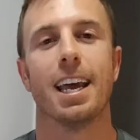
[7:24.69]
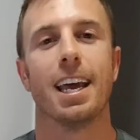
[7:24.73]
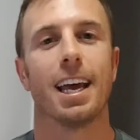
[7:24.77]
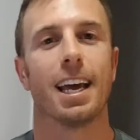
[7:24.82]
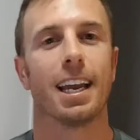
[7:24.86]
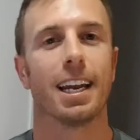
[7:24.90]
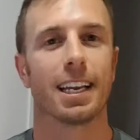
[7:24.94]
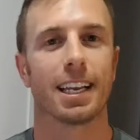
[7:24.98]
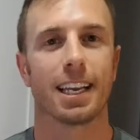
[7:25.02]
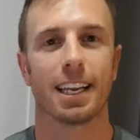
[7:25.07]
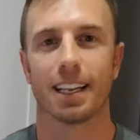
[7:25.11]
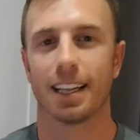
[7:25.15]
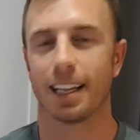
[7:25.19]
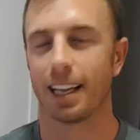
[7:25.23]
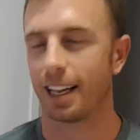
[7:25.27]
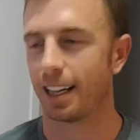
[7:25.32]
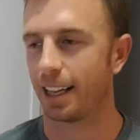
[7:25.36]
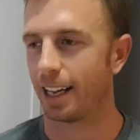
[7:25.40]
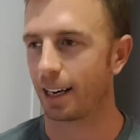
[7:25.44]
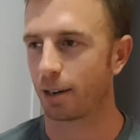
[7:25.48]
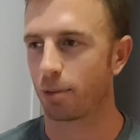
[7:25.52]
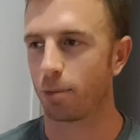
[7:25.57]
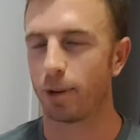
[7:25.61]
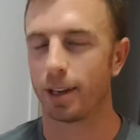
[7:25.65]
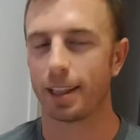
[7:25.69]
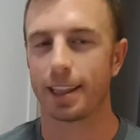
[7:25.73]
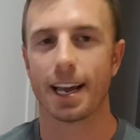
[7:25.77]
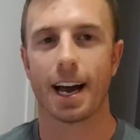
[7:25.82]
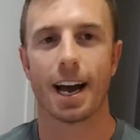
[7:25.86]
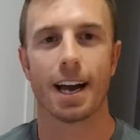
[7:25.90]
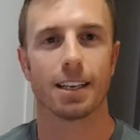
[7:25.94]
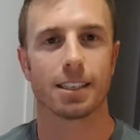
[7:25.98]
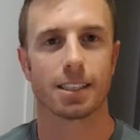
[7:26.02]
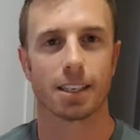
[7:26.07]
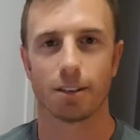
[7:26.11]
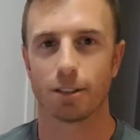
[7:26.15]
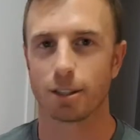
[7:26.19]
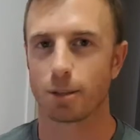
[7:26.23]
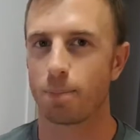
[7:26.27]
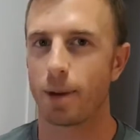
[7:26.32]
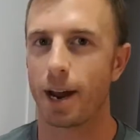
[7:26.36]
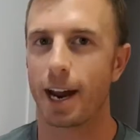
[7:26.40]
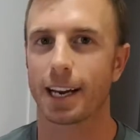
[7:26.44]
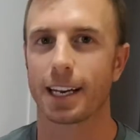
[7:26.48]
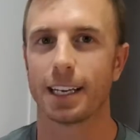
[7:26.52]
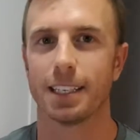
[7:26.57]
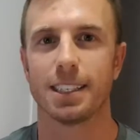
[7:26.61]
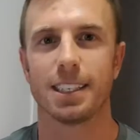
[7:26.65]
And like with that, so it's
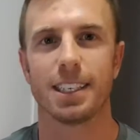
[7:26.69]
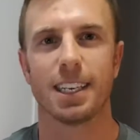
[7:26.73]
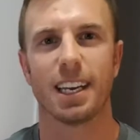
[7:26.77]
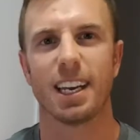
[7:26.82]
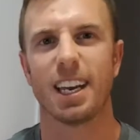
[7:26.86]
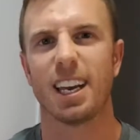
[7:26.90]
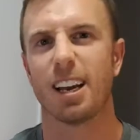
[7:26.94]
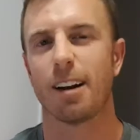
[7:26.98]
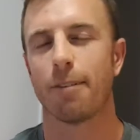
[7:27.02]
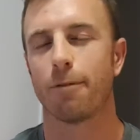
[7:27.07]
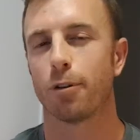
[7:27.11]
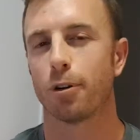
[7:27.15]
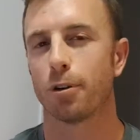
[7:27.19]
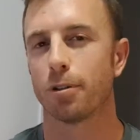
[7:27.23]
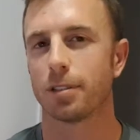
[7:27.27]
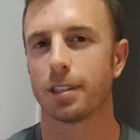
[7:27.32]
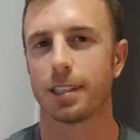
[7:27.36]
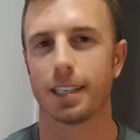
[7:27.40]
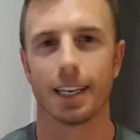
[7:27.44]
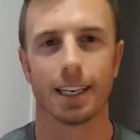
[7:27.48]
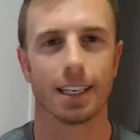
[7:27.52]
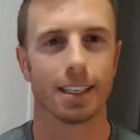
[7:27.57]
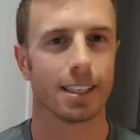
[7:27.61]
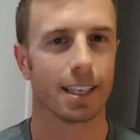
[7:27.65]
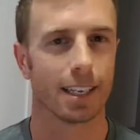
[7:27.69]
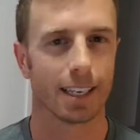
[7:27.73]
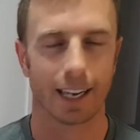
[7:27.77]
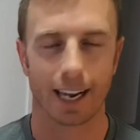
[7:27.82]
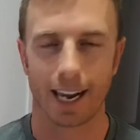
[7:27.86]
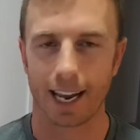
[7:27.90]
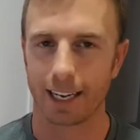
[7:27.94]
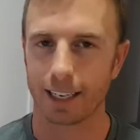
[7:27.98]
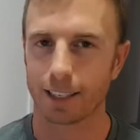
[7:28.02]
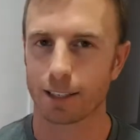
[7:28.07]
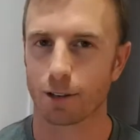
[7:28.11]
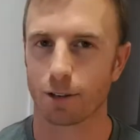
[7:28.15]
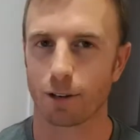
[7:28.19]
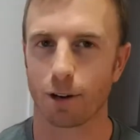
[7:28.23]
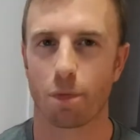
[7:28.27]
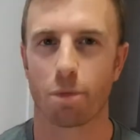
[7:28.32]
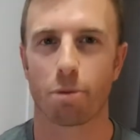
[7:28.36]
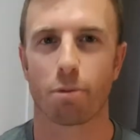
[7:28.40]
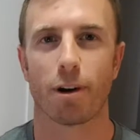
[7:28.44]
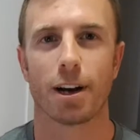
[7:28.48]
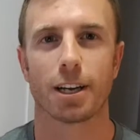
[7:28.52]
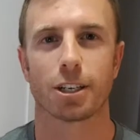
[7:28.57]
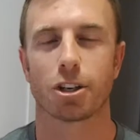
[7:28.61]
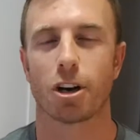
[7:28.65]
back into your intervals, into any sort of
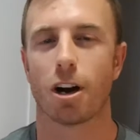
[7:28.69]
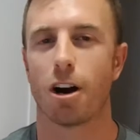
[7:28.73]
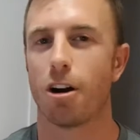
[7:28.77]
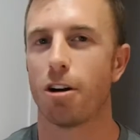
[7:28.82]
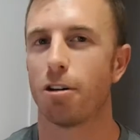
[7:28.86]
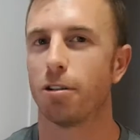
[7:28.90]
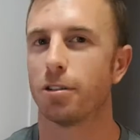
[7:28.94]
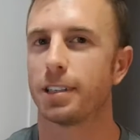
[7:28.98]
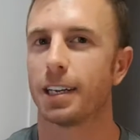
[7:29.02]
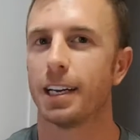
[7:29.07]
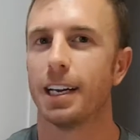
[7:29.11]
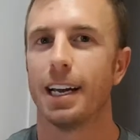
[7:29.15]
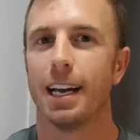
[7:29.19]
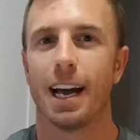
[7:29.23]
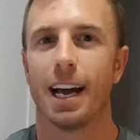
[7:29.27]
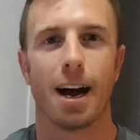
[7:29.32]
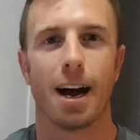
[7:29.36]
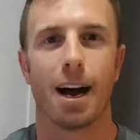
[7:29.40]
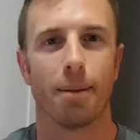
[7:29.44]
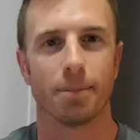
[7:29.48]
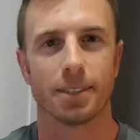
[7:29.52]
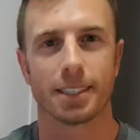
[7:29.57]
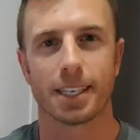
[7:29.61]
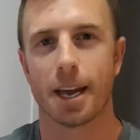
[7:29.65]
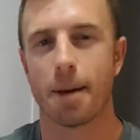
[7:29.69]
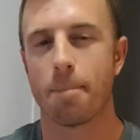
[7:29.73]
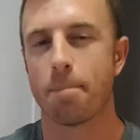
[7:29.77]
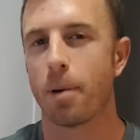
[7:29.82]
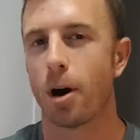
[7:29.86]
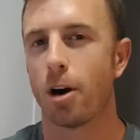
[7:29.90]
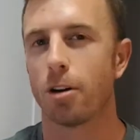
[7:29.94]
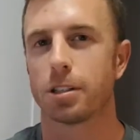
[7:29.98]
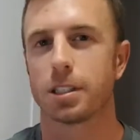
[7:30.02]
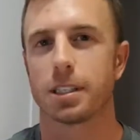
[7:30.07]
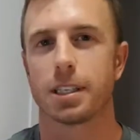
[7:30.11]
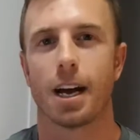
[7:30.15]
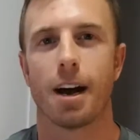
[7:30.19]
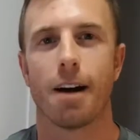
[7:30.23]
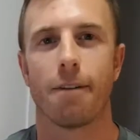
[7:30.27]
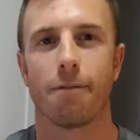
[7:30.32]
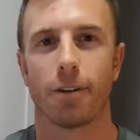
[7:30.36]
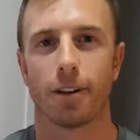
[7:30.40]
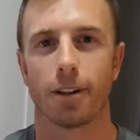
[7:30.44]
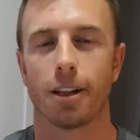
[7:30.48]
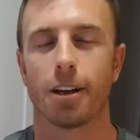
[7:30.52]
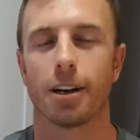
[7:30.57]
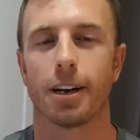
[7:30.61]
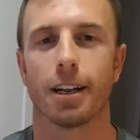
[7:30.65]
threshold, tempo stuff, a
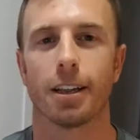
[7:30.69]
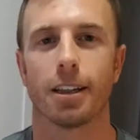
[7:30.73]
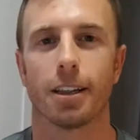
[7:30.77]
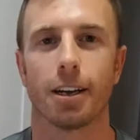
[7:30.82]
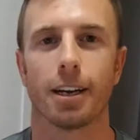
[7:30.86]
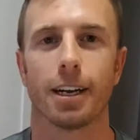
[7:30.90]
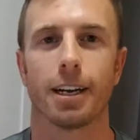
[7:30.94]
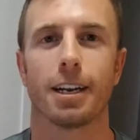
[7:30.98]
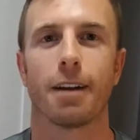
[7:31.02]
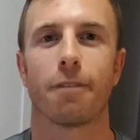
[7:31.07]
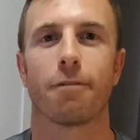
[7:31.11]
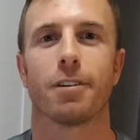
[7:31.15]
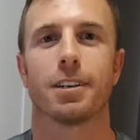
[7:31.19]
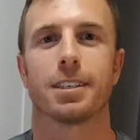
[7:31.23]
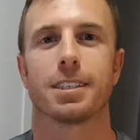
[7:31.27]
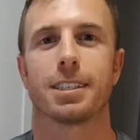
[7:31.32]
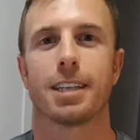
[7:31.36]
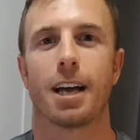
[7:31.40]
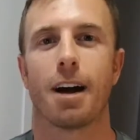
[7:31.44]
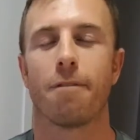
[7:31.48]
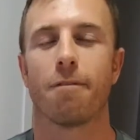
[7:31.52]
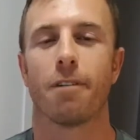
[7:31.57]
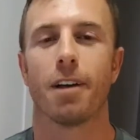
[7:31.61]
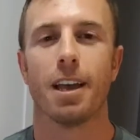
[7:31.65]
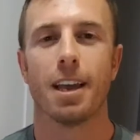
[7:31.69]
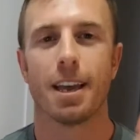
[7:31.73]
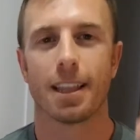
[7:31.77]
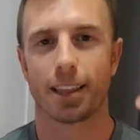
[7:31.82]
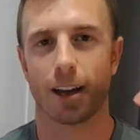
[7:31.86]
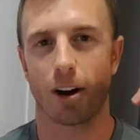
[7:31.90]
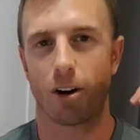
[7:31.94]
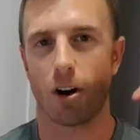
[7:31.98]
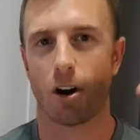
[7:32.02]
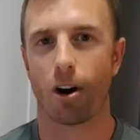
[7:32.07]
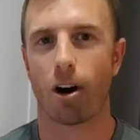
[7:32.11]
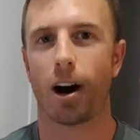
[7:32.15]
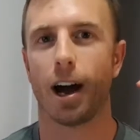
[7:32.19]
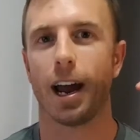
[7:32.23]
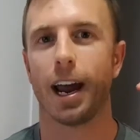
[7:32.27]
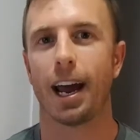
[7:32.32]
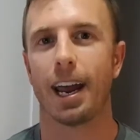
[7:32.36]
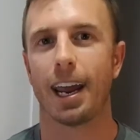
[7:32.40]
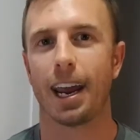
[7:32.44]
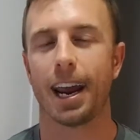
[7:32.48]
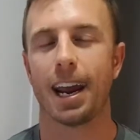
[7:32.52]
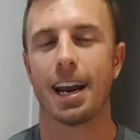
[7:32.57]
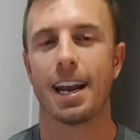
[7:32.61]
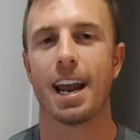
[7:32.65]
lot of different stuff, the
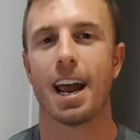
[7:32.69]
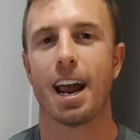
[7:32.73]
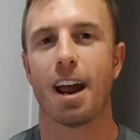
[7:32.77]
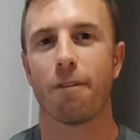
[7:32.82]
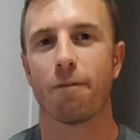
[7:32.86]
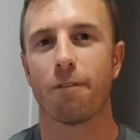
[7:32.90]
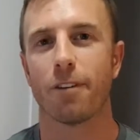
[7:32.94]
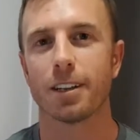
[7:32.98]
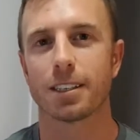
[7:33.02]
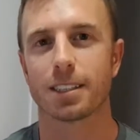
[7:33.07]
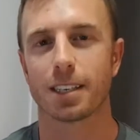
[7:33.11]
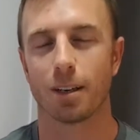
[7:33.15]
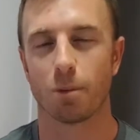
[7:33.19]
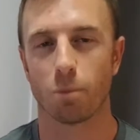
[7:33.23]
higher end efforts.